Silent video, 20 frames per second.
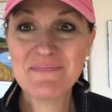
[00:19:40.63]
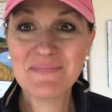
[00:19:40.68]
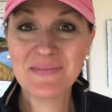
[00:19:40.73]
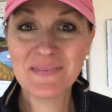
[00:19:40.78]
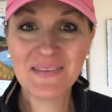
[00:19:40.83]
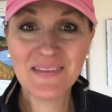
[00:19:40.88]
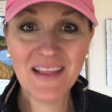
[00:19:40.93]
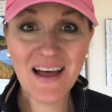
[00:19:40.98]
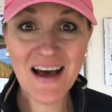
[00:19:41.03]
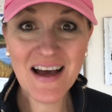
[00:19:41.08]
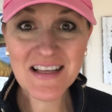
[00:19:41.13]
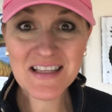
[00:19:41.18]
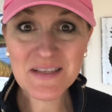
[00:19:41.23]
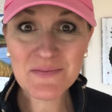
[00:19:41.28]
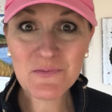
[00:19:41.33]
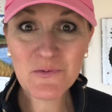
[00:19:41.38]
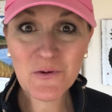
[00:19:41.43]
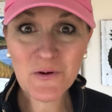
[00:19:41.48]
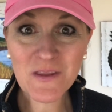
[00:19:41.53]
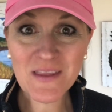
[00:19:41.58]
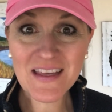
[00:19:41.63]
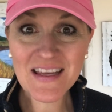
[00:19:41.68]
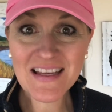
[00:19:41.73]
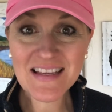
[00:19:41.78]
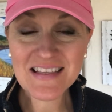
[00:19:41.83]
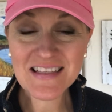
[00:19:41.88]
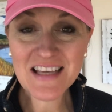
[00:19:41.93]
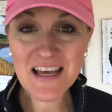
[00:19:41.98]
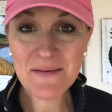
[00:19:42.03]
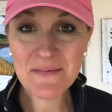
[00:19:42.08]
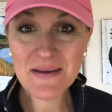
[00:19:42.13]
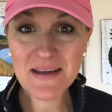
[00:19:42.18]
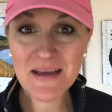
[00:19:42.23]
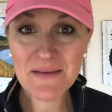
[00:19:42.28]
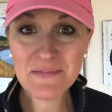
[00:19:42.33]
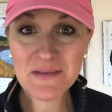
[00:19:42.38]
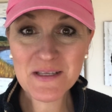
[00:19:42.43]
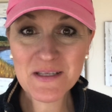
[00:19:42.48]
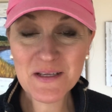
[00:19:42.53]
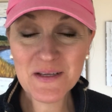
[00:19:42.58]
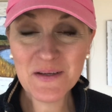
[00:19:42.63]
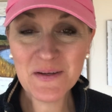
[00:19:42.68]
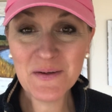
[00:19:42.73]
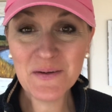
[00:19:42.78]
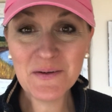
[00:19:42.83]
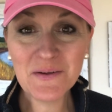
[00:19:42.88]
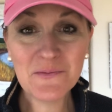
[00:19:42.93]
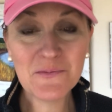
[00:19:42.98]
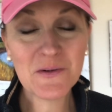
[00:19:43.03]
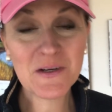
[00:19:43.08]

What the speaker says: lots more things coming up soon.